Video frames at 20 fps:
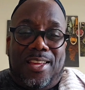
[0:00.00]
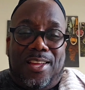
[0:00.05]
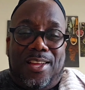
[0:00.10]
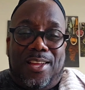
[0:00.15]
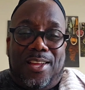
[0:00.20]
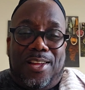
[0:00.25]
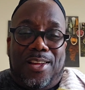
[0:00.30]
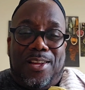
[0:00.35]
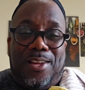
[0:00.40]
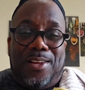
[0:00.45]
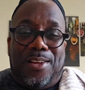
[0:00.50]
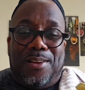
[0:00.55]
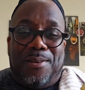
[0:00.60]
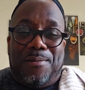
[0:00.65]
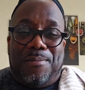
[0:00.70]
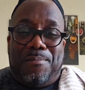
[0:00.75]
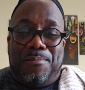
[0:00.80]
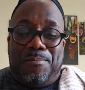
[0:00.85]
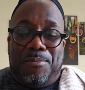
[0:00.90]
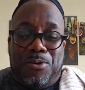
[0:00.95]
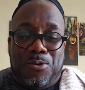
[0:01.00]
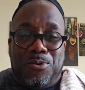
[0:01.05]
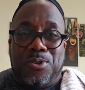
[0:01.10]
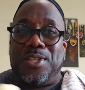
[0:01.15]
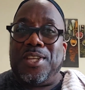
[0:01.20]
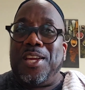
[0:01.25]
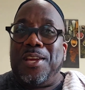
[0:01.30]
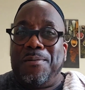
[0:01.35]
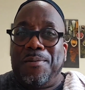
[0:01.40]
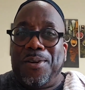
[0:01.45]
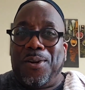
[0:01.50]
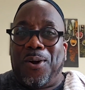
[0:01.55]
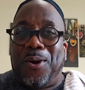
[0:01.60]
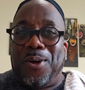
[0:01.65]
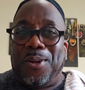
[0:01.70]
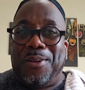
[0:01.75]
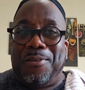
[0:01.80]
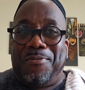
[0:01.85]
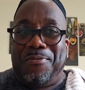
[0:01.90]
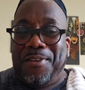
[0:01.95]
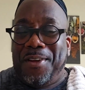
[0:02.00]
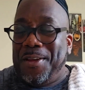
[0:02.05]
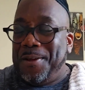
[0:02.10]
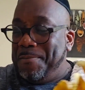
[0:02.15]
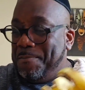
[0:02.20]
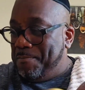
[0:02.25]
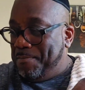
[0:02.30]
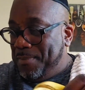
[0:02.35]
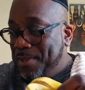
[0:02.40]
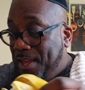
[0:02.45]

uh, Museum and Hall of Fame.